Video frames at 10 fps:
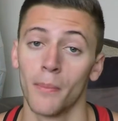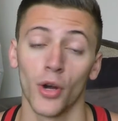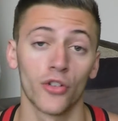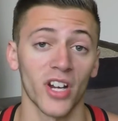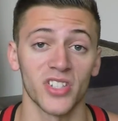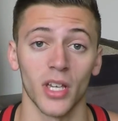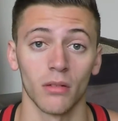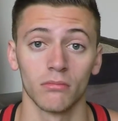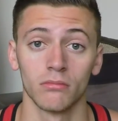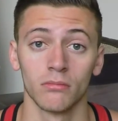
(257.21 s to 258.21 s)
Progress
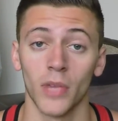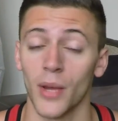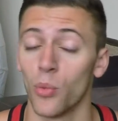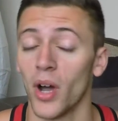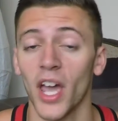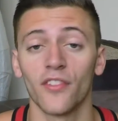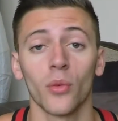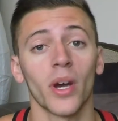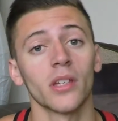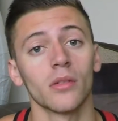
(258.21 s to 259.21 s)
it in whatever
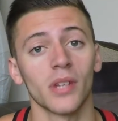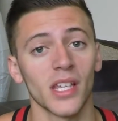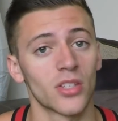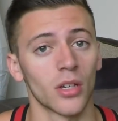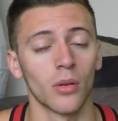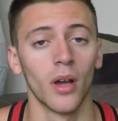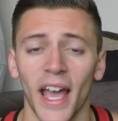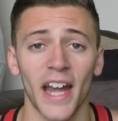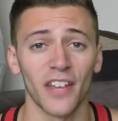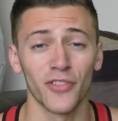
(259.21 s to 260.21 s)
way you need to.
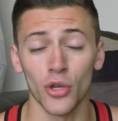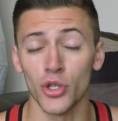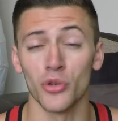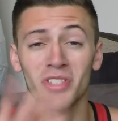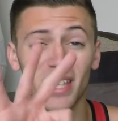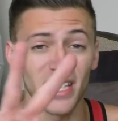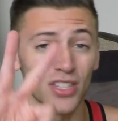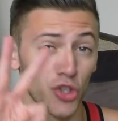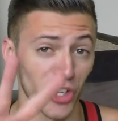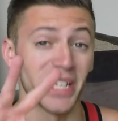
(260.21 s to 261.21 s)
And if you use these
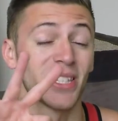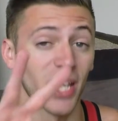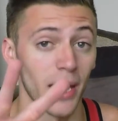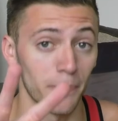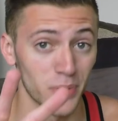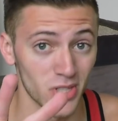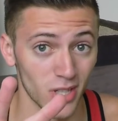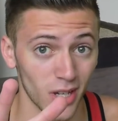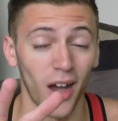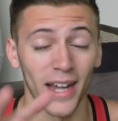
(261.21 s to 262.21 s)
3
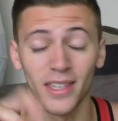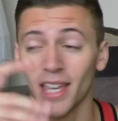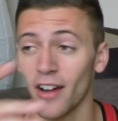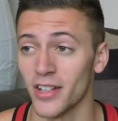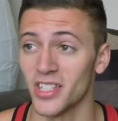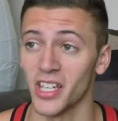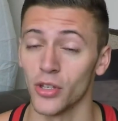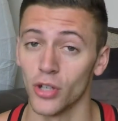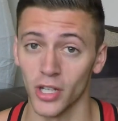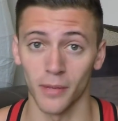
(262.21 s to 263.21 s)
tips, I guarantee
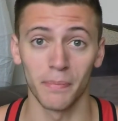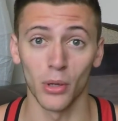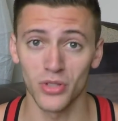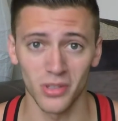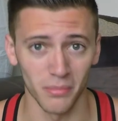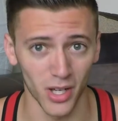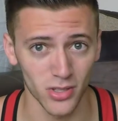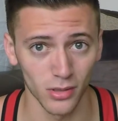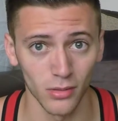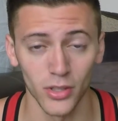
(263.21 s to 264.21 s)
you're gonna build some
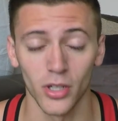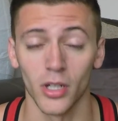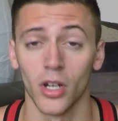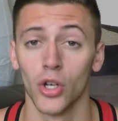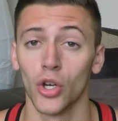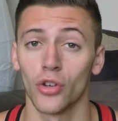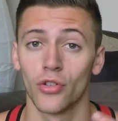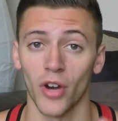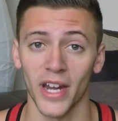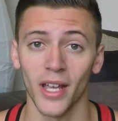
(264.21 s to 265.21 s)
muscle, you're gonna look
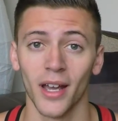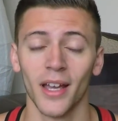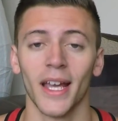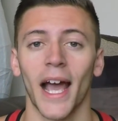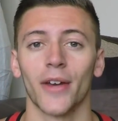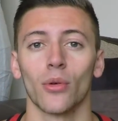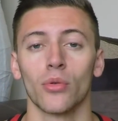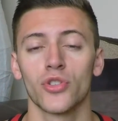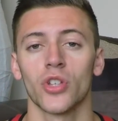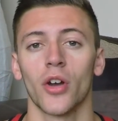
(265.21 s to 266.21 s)
great, and
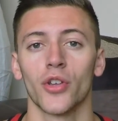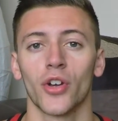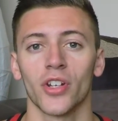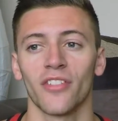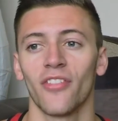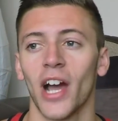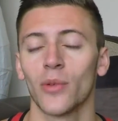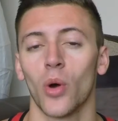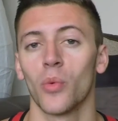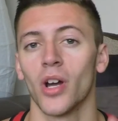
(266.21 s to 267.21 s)
also you're gonna
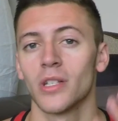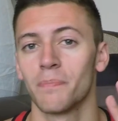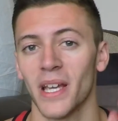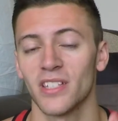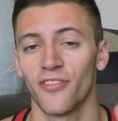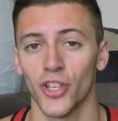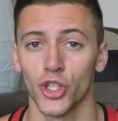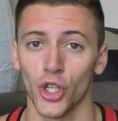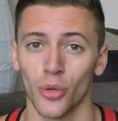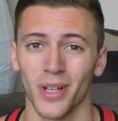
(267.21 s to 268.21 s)
find what works best for
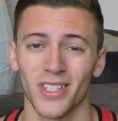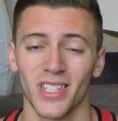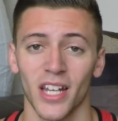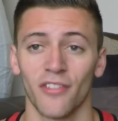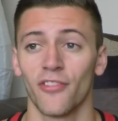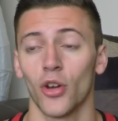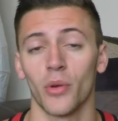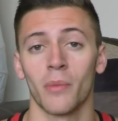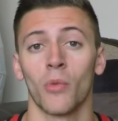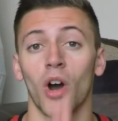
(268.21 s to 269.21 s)
you instead of
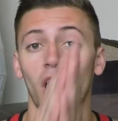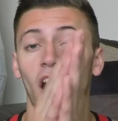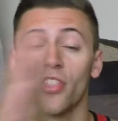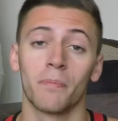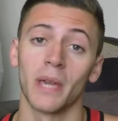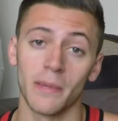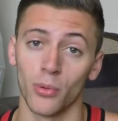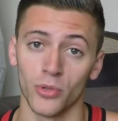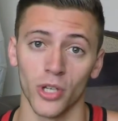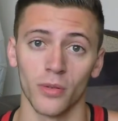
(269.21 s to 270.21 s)
following what other
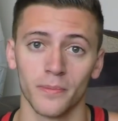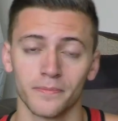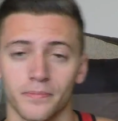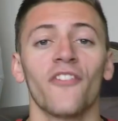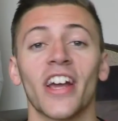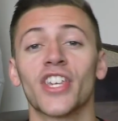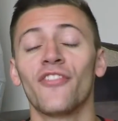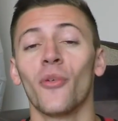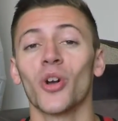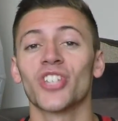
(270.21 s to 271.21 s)
people do. Thank you
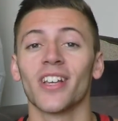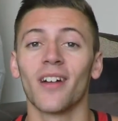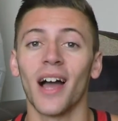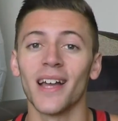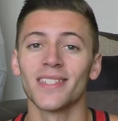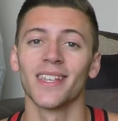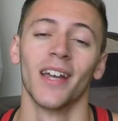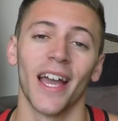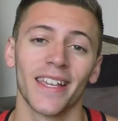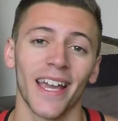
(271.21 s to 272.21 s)
for watching, guys.
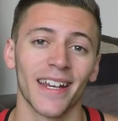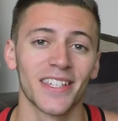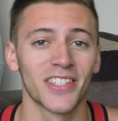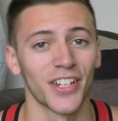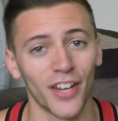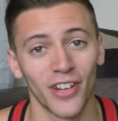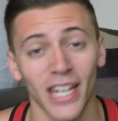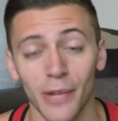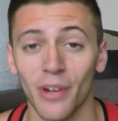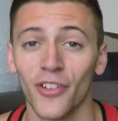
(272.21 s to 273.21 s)
Again, this is another
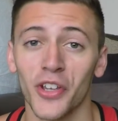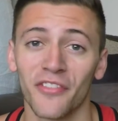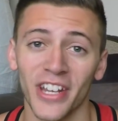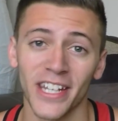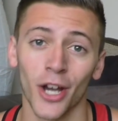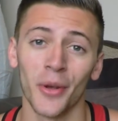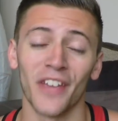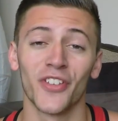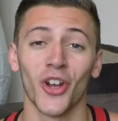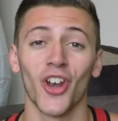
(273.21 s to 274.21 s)
Lean with Luke video.
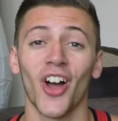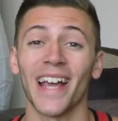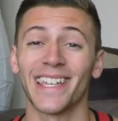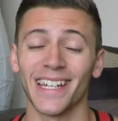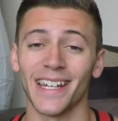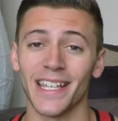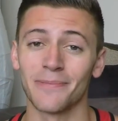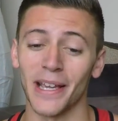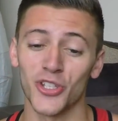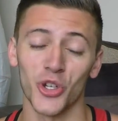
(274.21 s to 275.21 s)
If you're liking these,
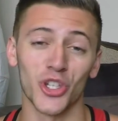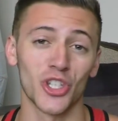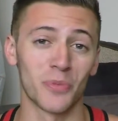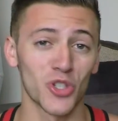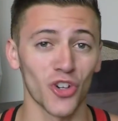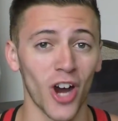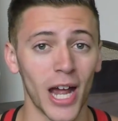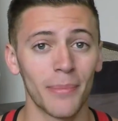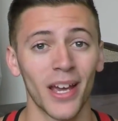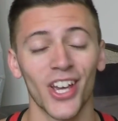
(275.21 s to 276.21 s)
make sure you
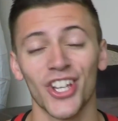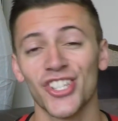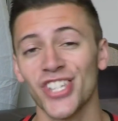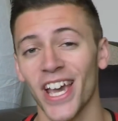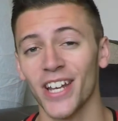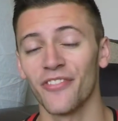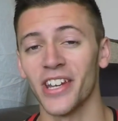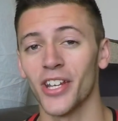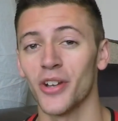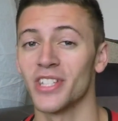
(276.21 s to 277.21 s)
subscribe, share the
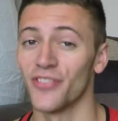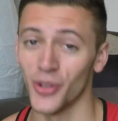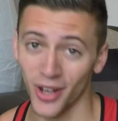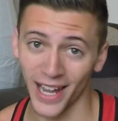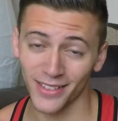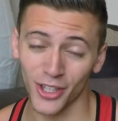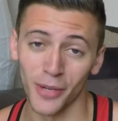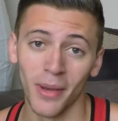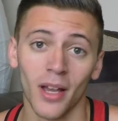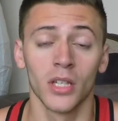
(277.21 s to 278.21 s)
videos if you like
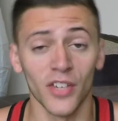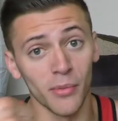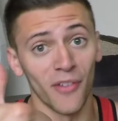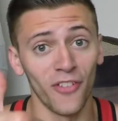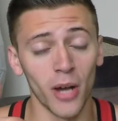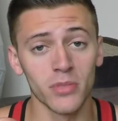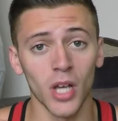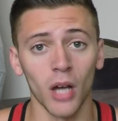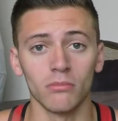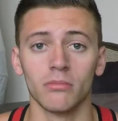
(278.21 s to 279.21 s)
them, give them a thumbs
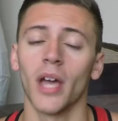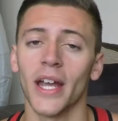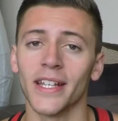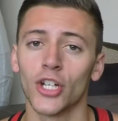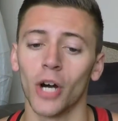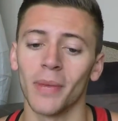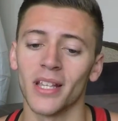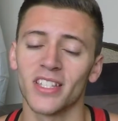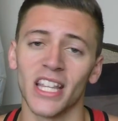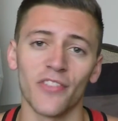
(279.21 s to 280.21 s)
up. Any
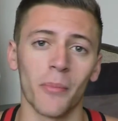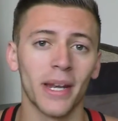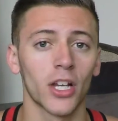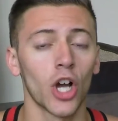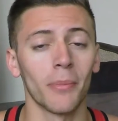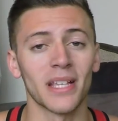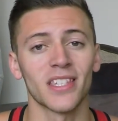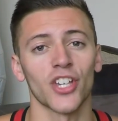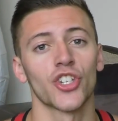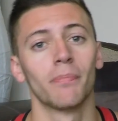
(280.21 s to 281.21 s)
comments, leave them in the comment
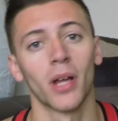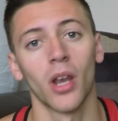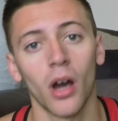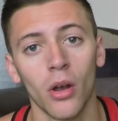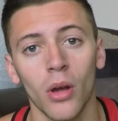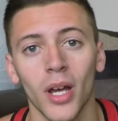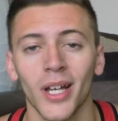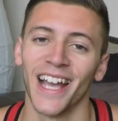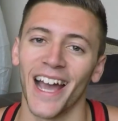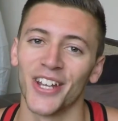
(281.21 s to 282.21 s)
section below.
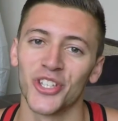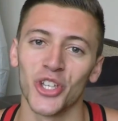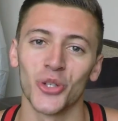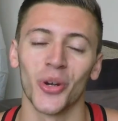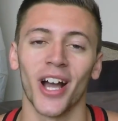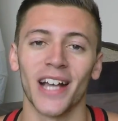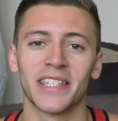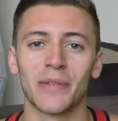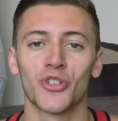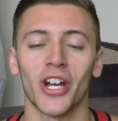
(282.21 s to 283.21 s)
And as usual, guys,
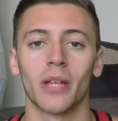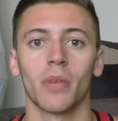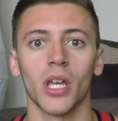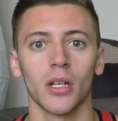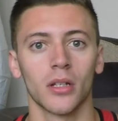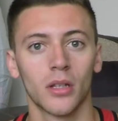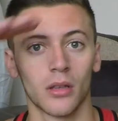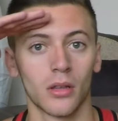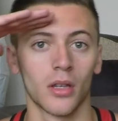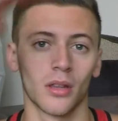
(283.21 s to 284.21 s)
keep training mean,
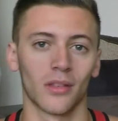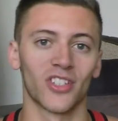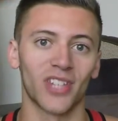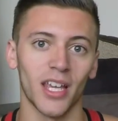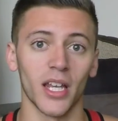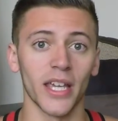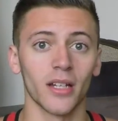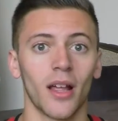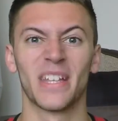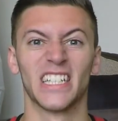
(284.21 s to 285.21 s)
stay
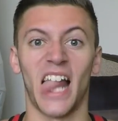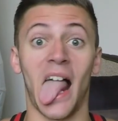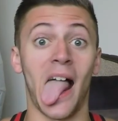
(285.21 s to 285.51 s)
lean.